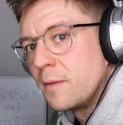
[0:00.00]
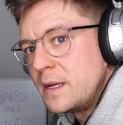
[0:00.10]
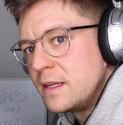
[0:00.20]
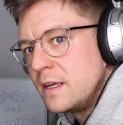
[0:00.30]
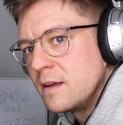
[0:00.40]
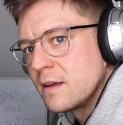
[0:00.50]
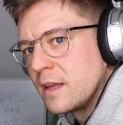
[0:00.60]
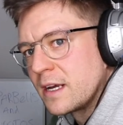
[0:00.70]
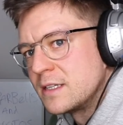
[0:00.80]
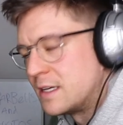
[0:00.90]
a P T.
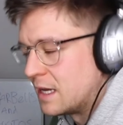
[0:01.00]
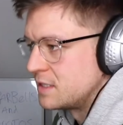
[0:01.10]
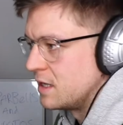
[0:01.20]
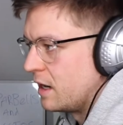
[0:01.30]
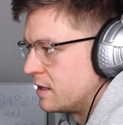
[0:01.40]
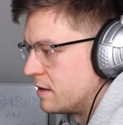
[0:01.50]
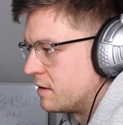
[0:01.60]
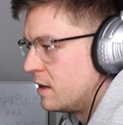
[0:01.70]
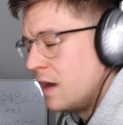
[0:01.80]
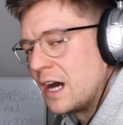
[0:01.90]
Like I said, I started
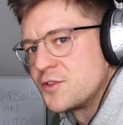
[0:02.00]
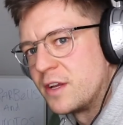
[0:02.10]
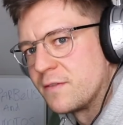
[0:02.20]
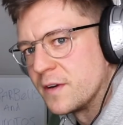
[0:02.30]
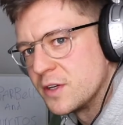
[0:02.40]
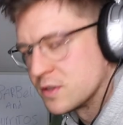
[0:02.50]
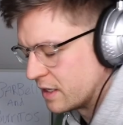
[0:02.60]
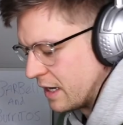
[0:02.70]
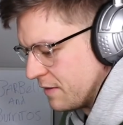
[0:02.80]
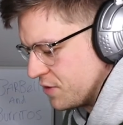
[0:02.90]
and I trained for years.
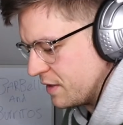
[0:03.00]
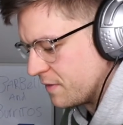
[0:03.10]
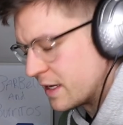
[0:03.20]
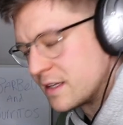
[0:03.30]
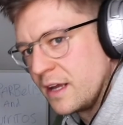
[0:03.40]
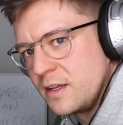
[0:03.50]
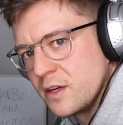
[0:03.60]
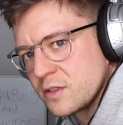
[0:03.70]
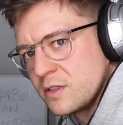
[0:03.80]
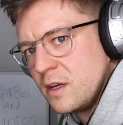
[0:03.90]
Like I've trained for like ten
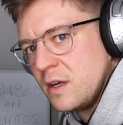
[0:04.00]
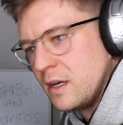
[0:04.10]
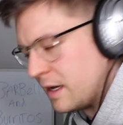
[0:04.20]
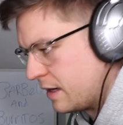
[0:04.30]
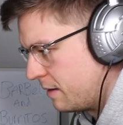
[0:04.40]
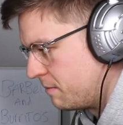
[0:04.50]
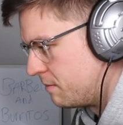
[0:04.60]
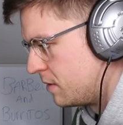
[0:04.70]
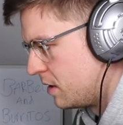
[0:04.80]
years. Um,